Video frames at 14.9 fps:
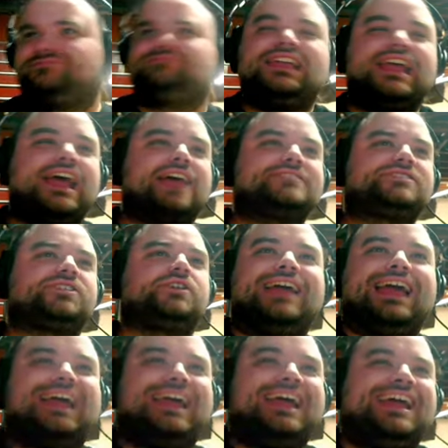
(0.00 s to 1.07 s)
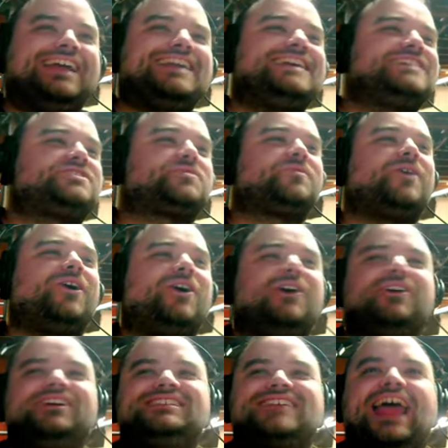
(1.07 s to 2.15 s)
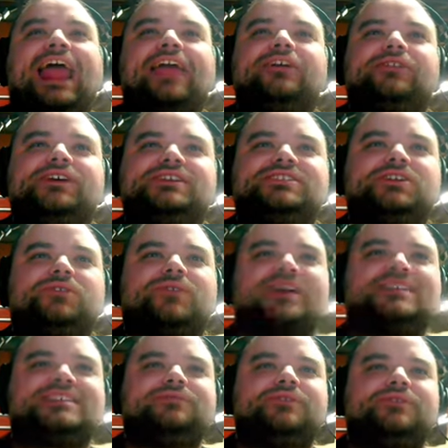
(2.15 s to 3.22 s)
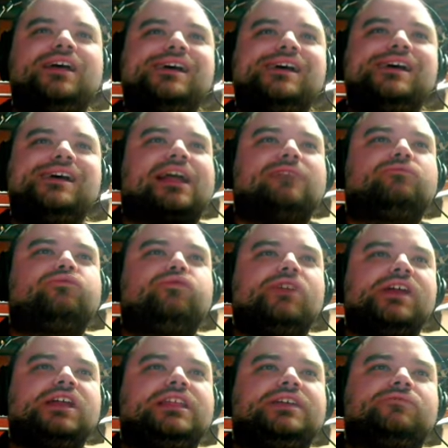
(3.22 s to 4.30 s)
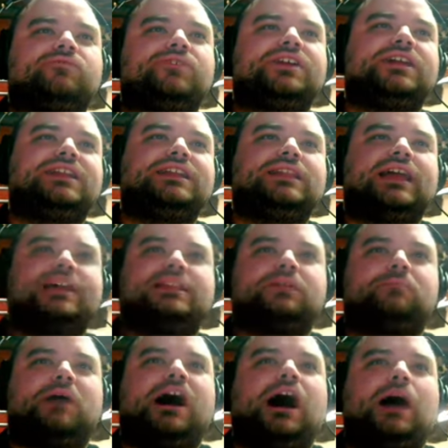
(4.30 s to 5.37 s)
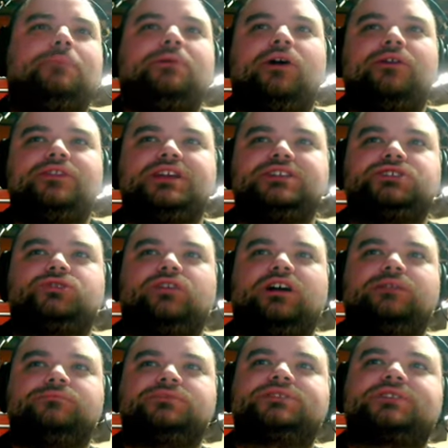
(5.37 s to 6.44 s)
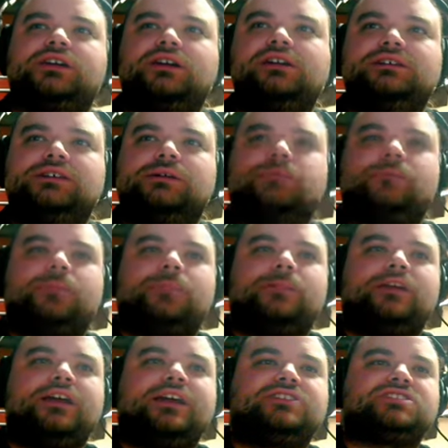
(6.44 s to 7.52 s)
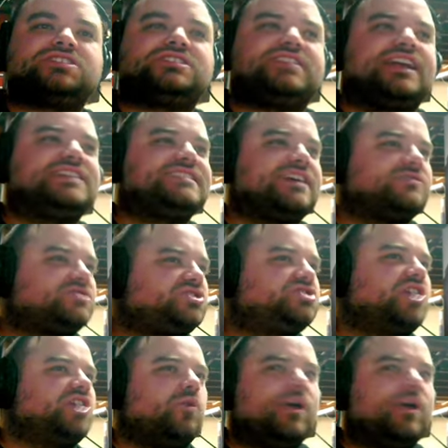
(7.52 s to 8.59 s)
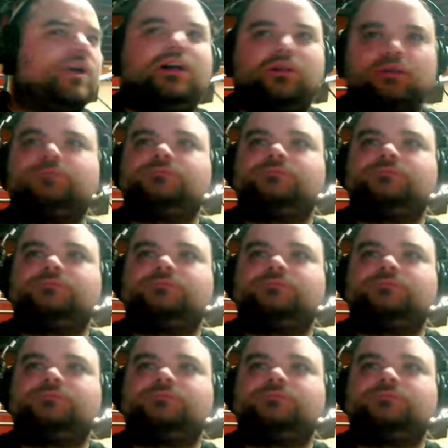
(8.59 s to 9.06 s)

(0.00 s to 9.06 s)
Yeah, so it's raw, it's angry, it's aggressive, but I really, really like the pop on these drums. It just stands out so well.